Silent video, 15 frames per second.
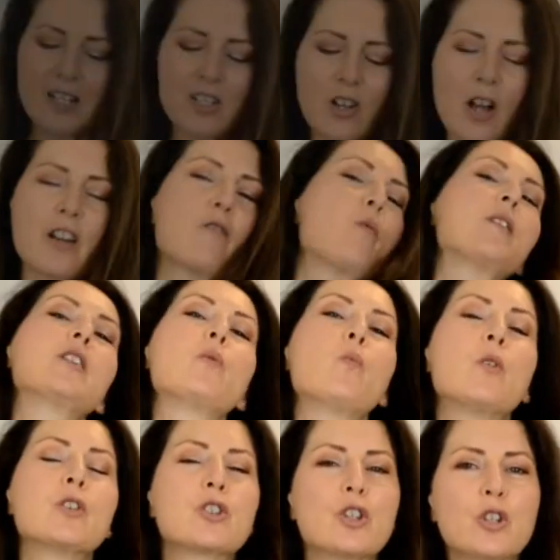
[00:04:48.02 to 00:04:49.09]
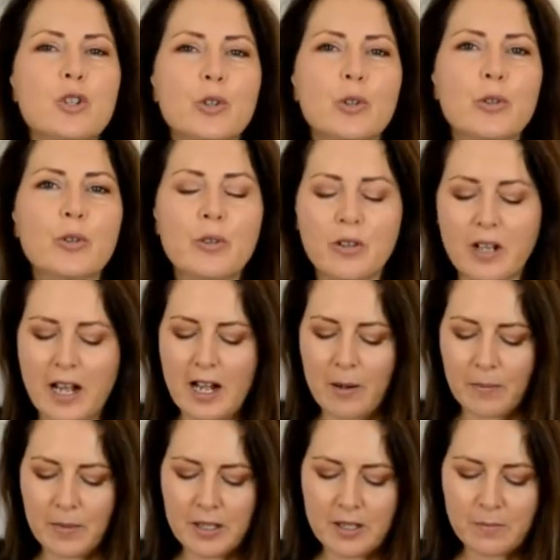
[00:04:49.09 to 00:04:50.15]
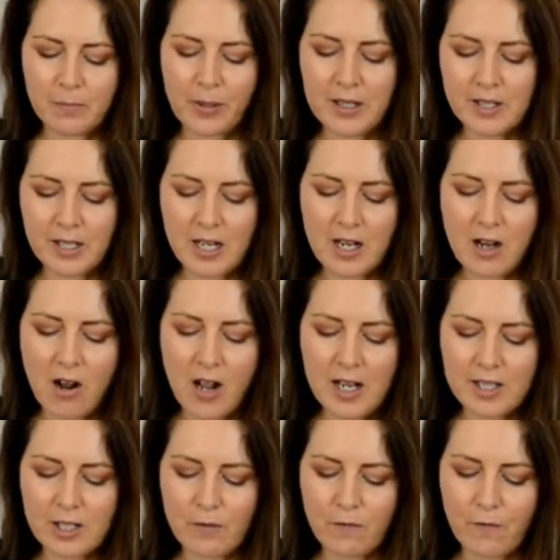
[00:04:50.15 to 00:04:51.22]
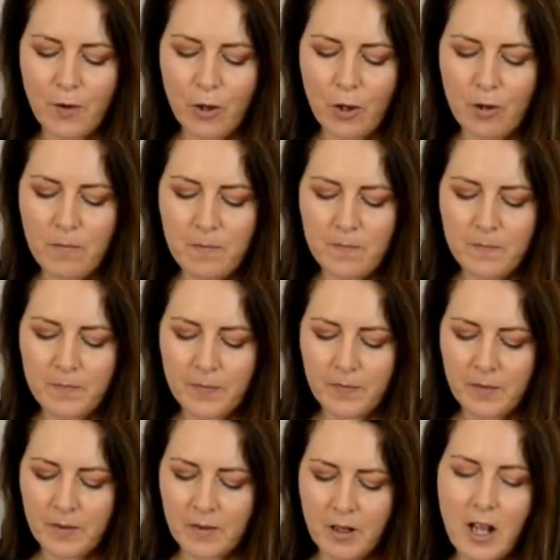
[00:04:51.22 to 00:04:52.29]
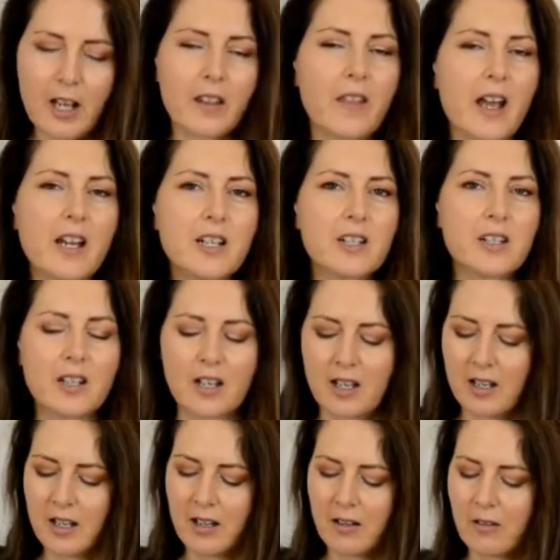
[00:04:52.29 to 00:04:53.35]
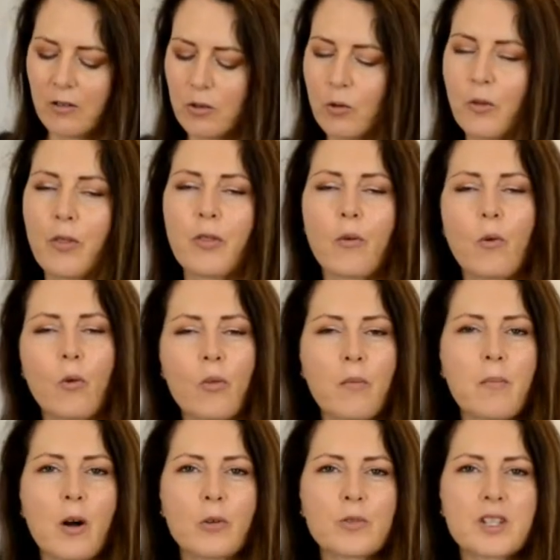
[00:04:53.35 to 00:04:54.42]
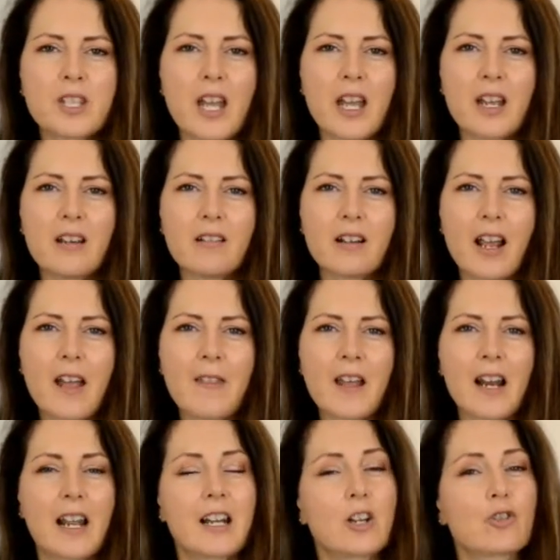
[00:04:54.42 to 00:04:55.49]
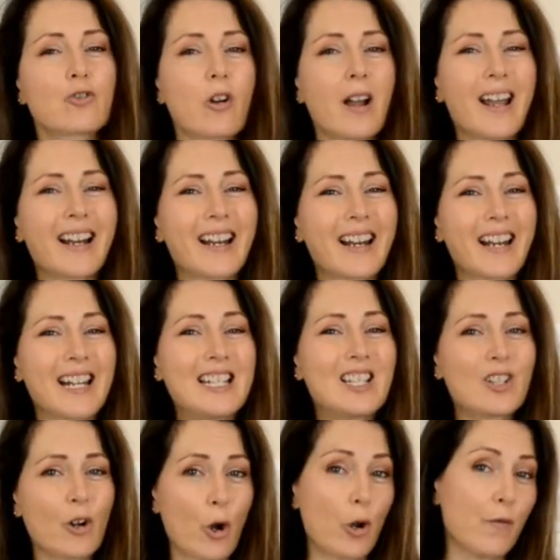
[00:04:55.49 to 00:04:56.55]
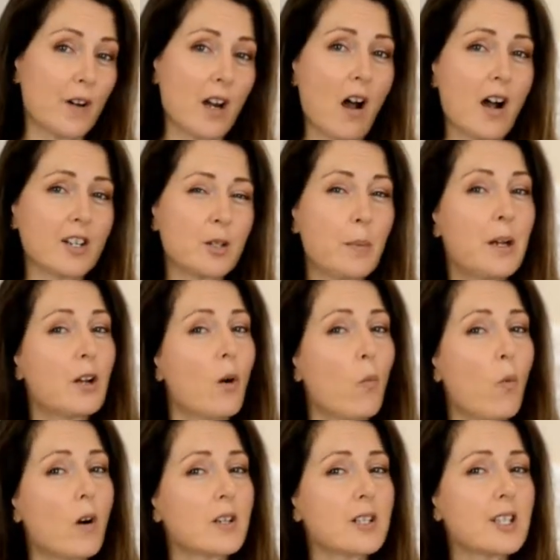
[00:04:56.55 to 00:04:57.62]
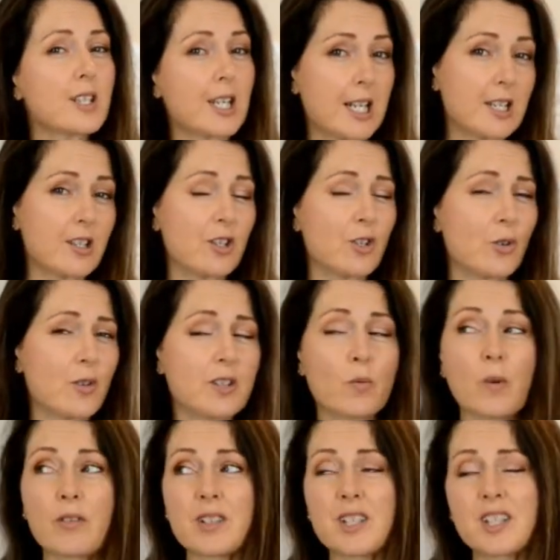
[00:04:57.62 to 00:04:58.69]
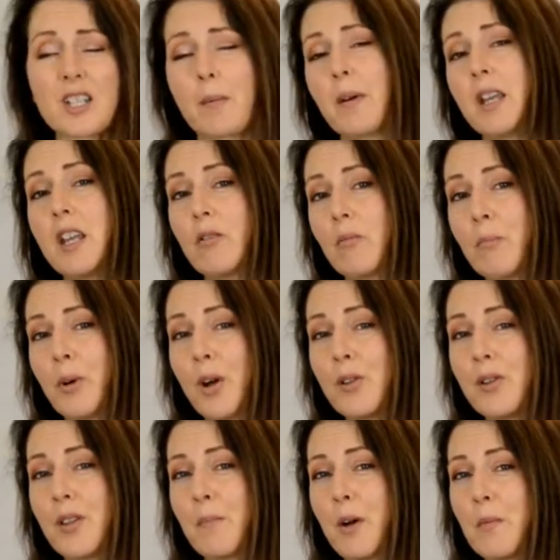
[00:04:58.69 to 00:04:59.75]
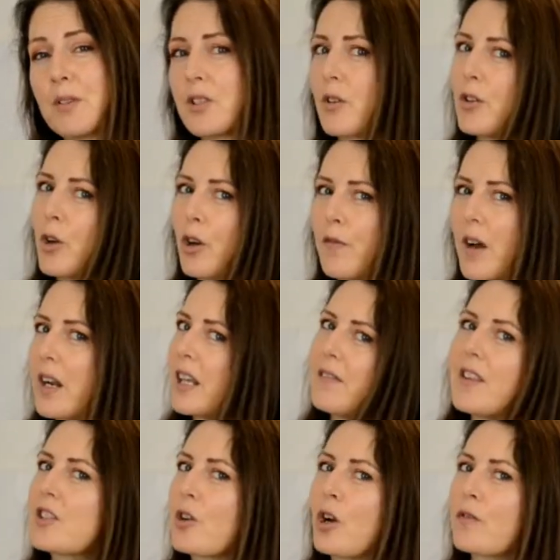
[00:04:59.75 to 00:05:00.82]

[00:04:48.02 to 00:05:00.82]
kind of what you want to do, is press it in nice and firm, like that. Do all the molds there, and then let it dry at least overnight, depending on what season you do this. We're in summer here in Perth at the moment, so I know if I leave these